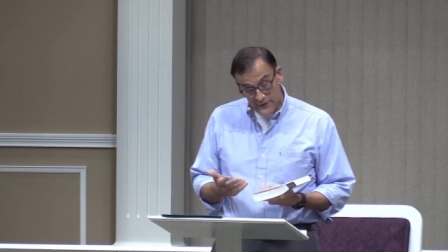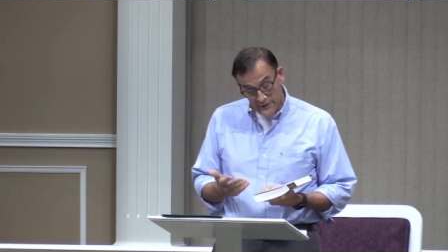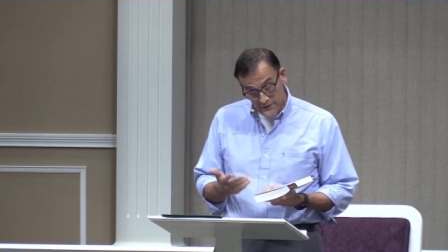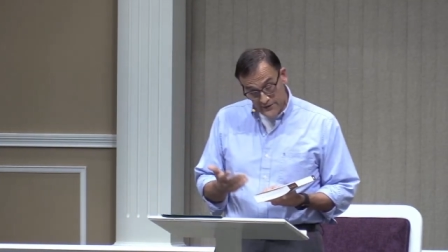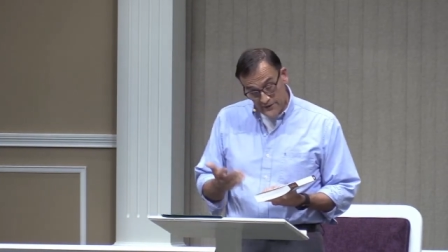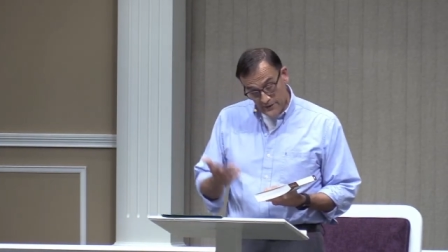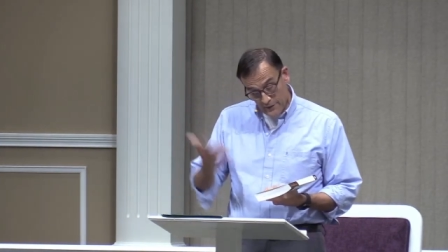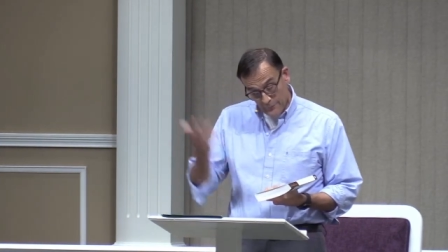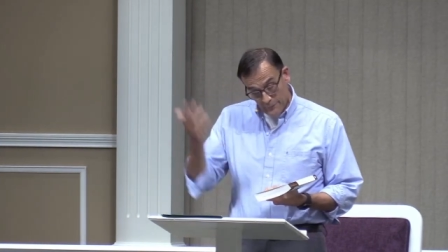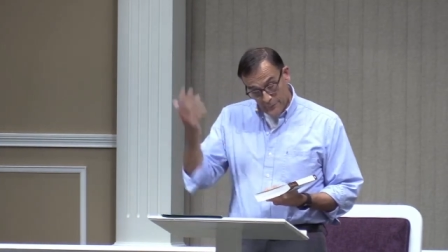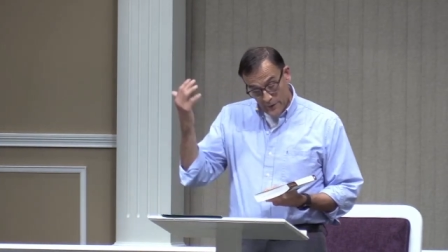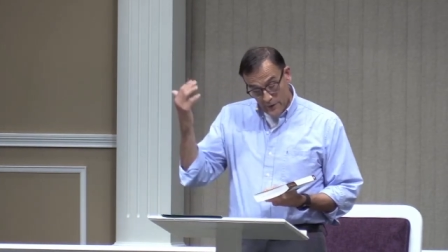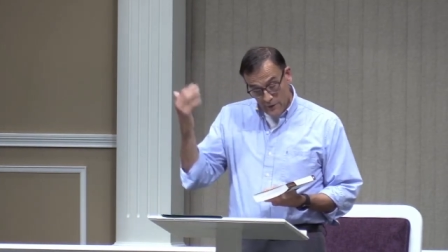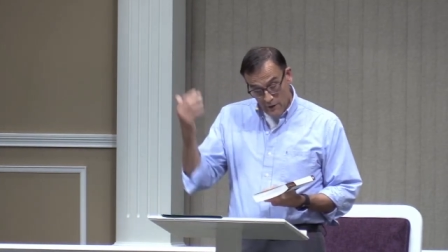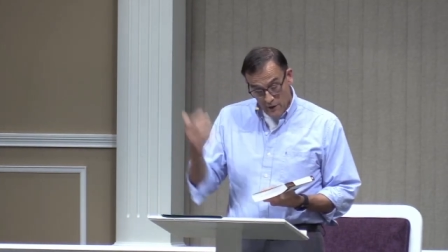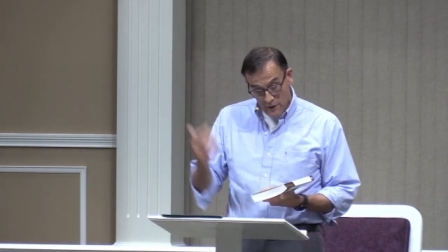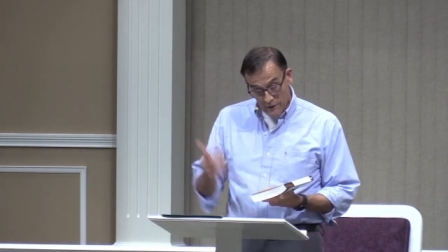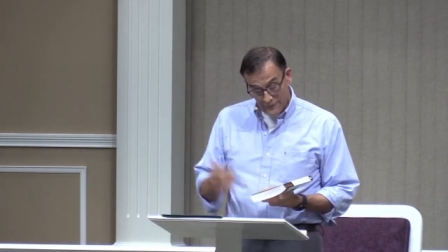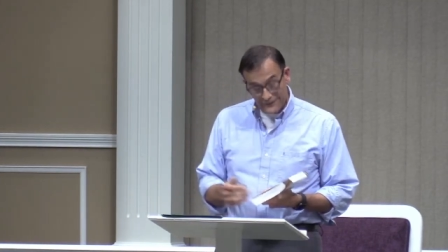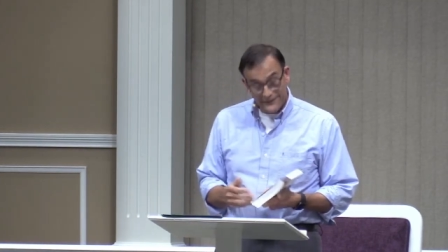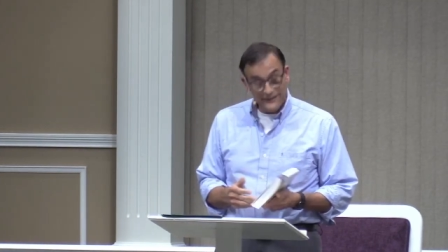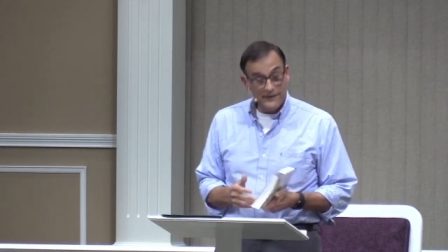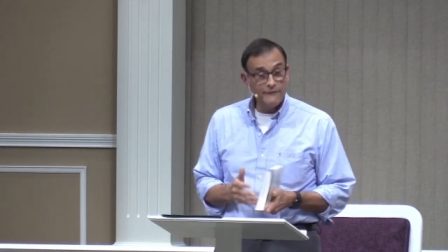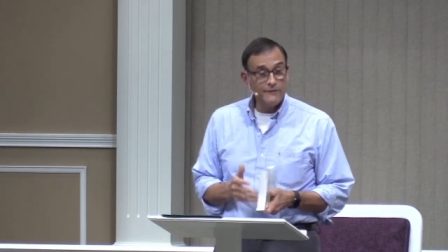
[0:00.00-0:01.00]
It's simply
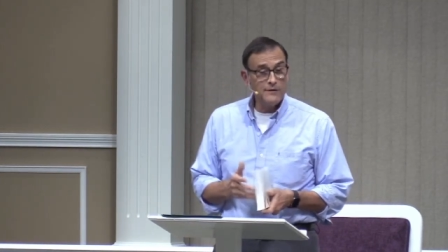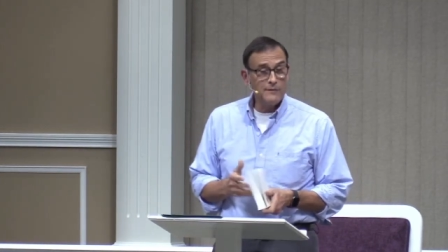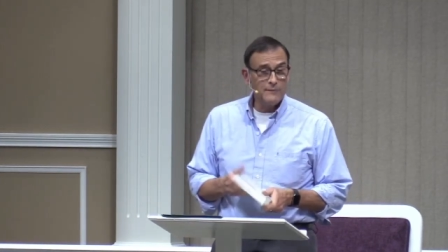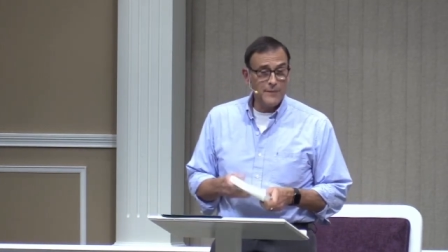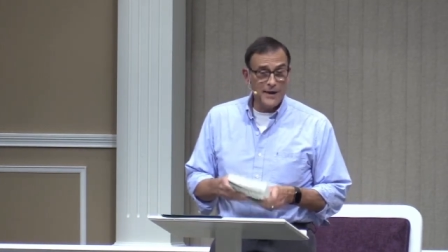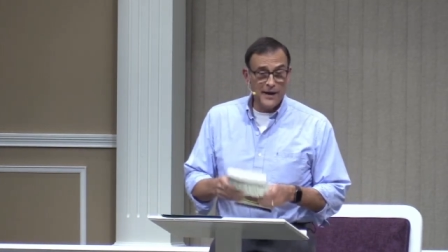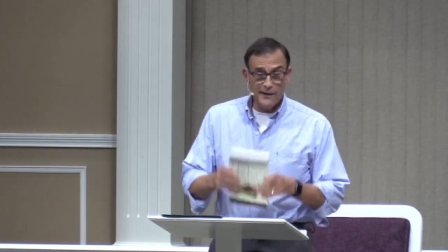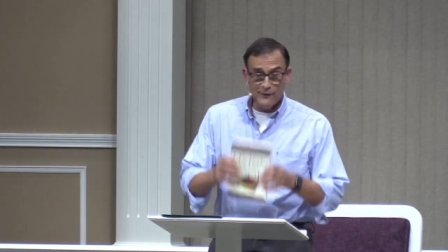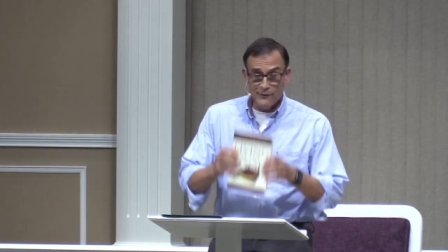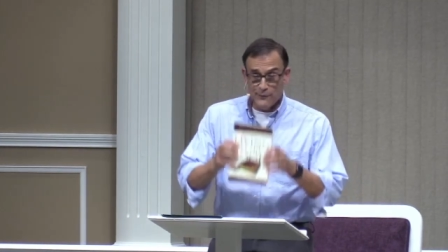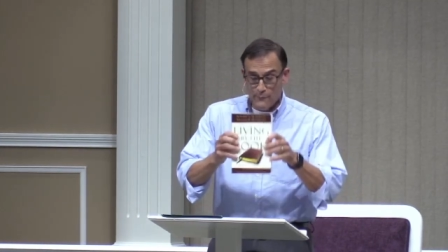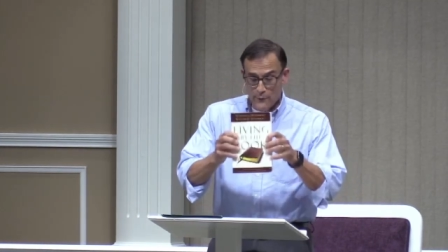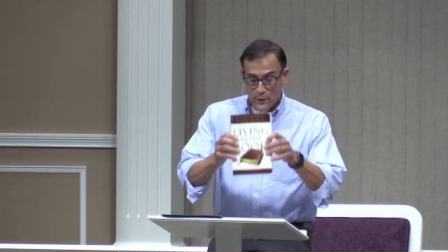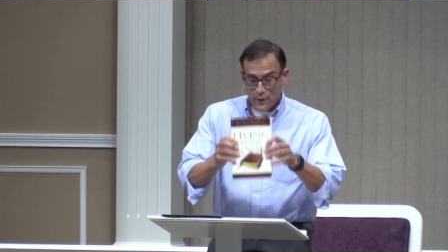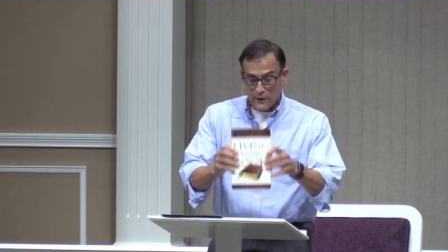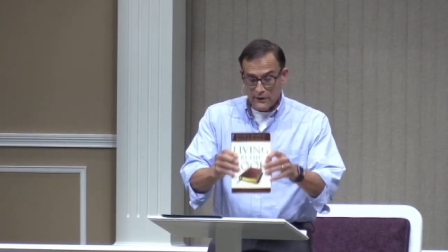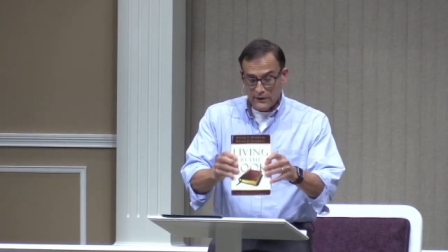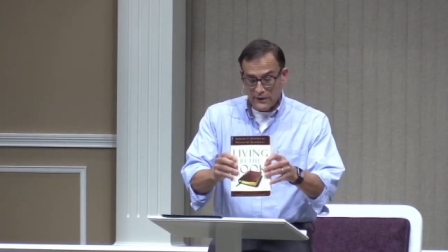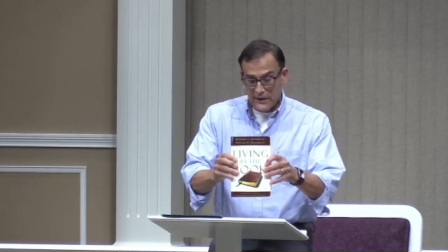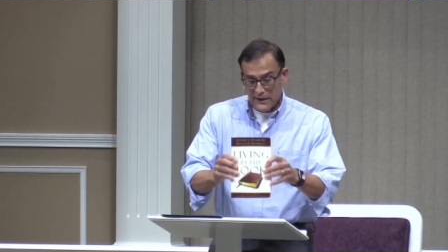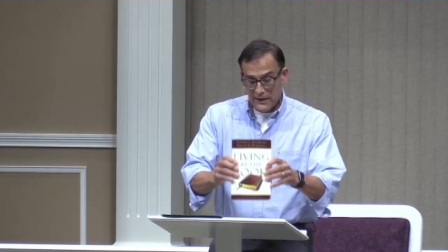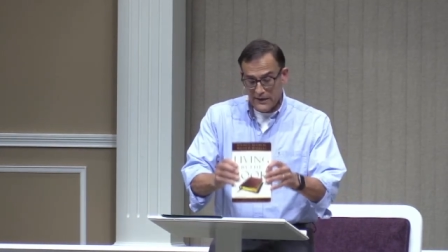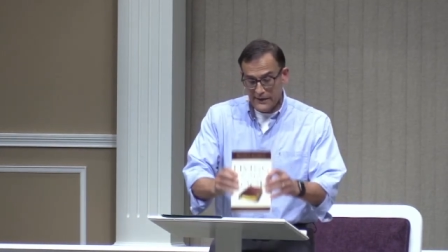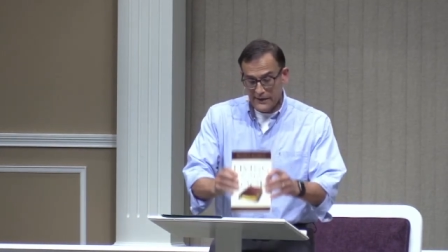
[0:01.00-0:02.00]
called Living by the Book.